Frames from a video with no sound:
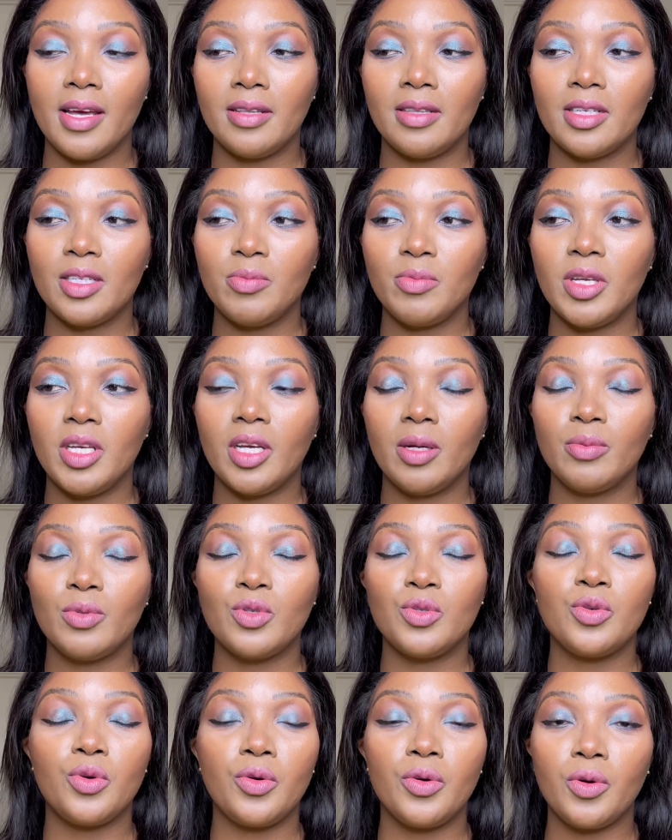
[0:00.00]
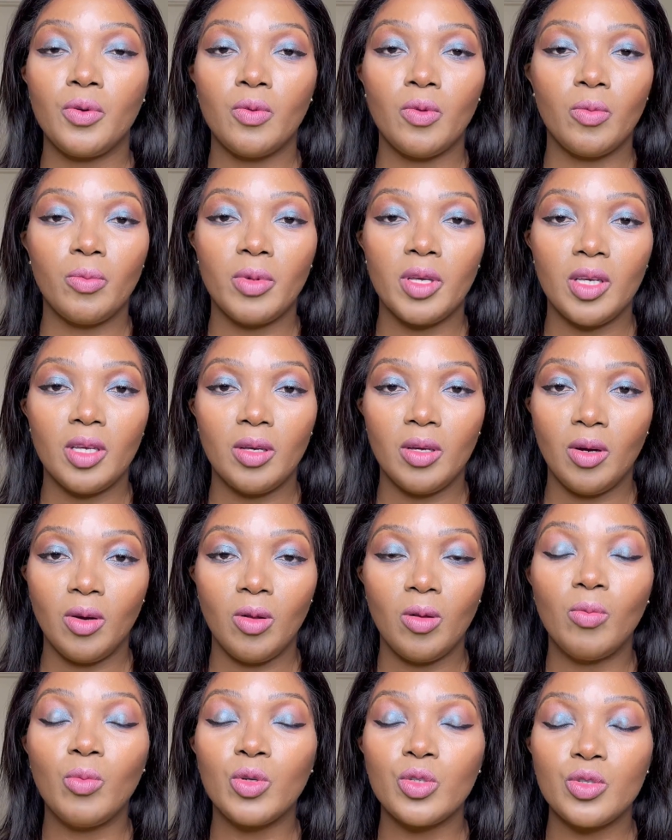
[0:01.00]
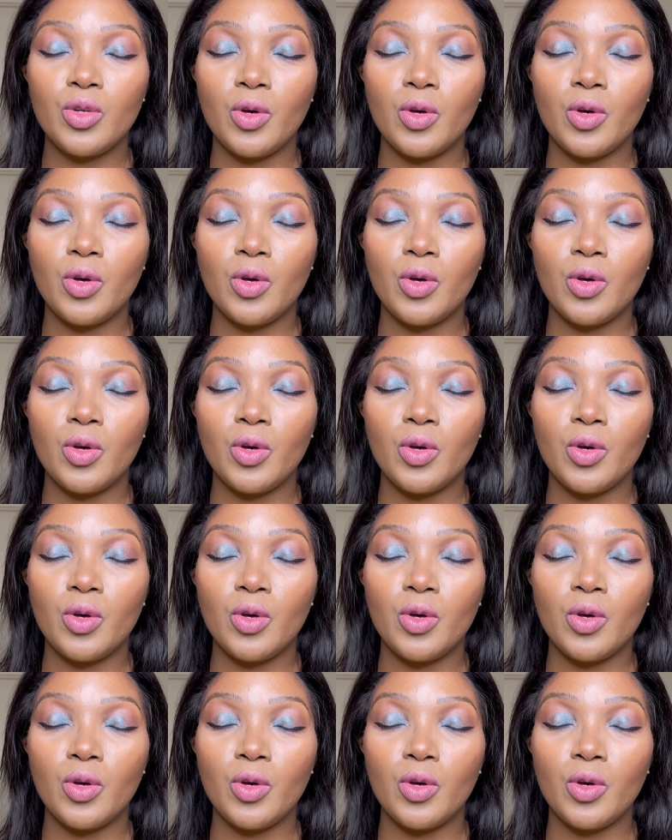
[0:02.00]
this makeup tutorial will be almost